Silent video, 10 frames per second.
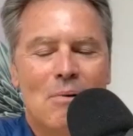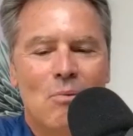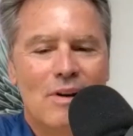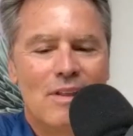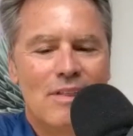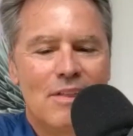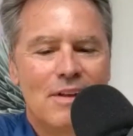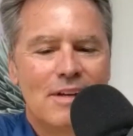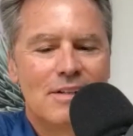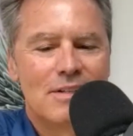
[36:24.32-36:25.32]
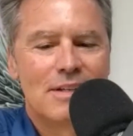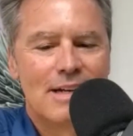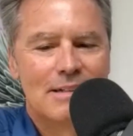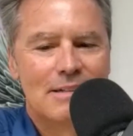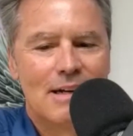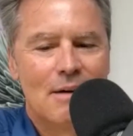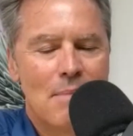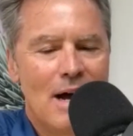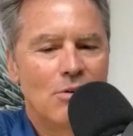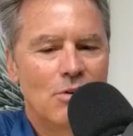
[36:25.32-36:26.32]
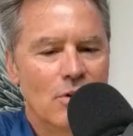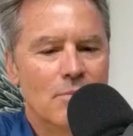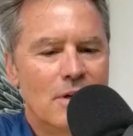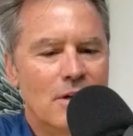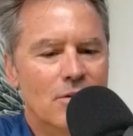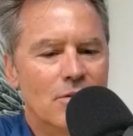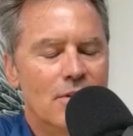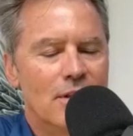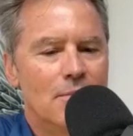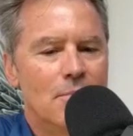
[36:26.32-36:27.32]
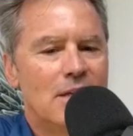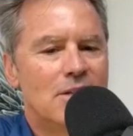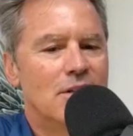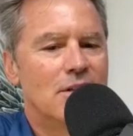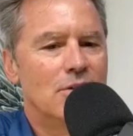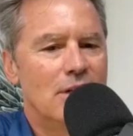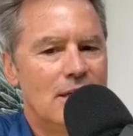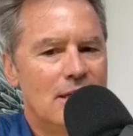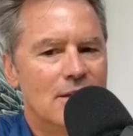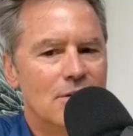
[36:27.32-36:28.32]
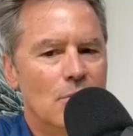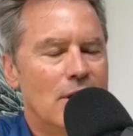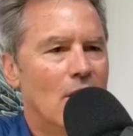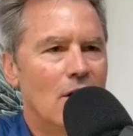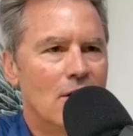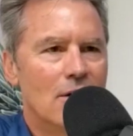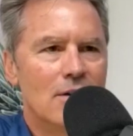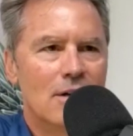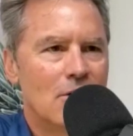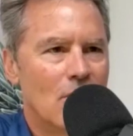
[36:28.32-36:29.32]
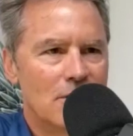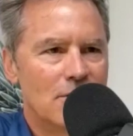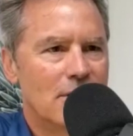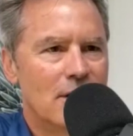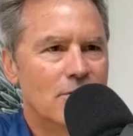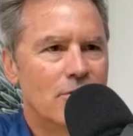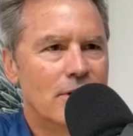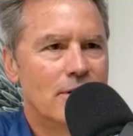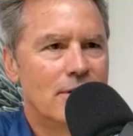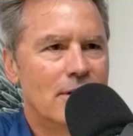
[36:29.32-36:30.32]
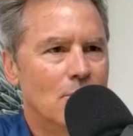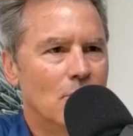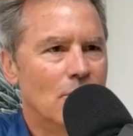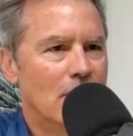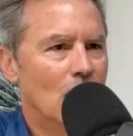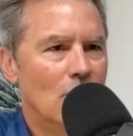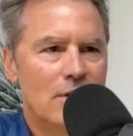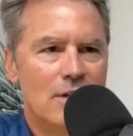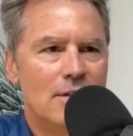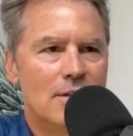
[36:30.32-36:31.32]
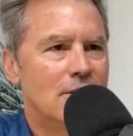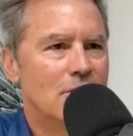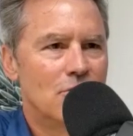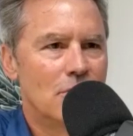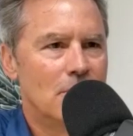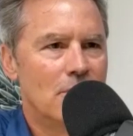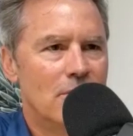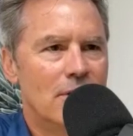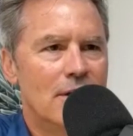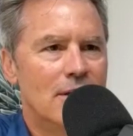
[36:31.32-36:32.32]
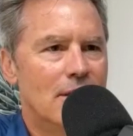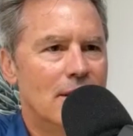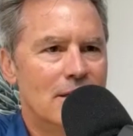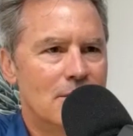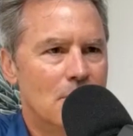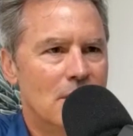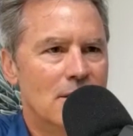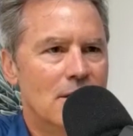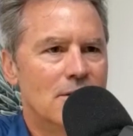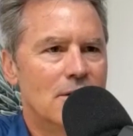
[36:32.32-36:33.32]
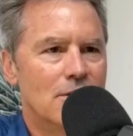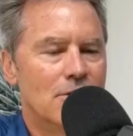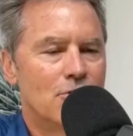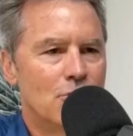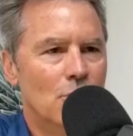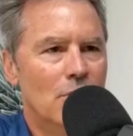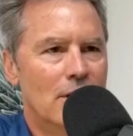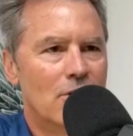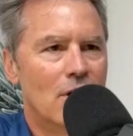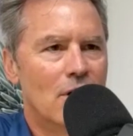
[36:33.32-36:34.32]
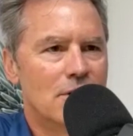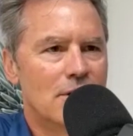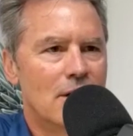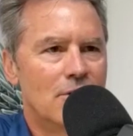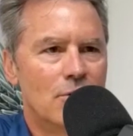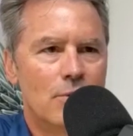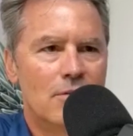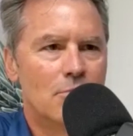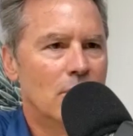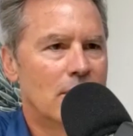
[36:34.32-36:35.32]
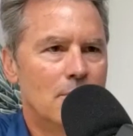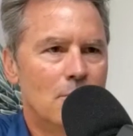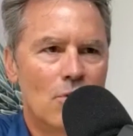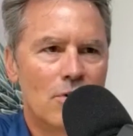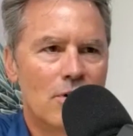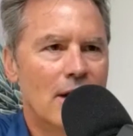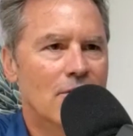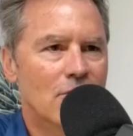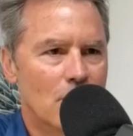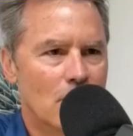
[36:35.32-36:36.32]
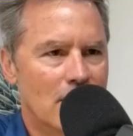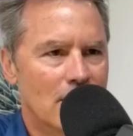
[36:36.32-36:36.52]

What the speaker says: One of the things about Grimco that makes it unique is we are across the country, and we're the only distributor in this business that's truly across the country. We have brick and mortar everywhere.